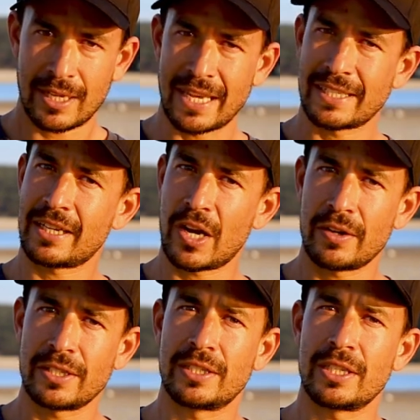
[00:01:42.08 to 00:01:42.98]
As the
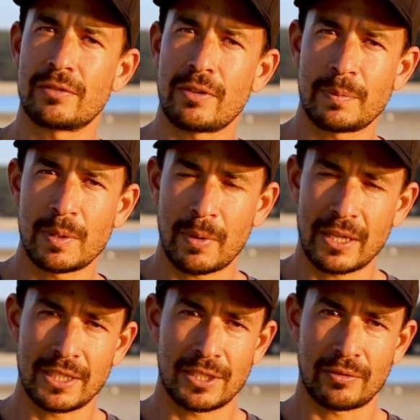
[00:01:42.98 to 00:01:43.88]
current is disrupted by
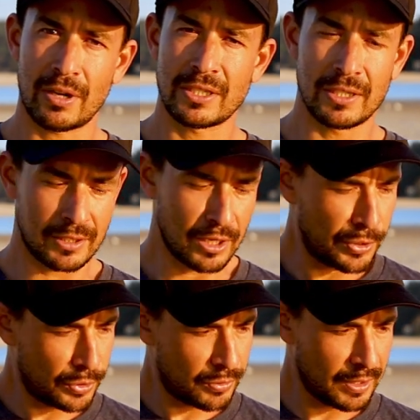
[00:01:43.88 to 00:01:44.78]
these structures, the
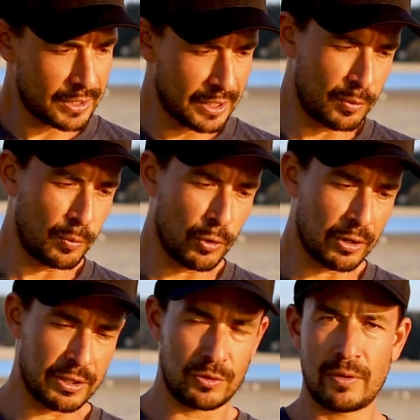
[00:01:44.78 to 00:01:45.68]
nutrients in the
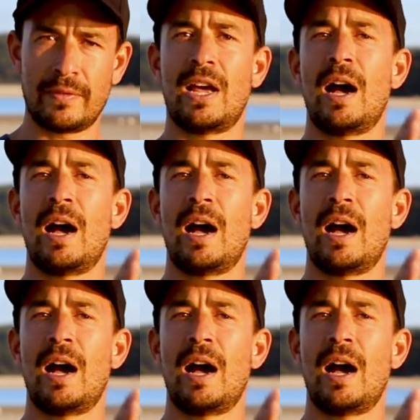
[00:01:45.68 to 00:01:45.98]
water is driven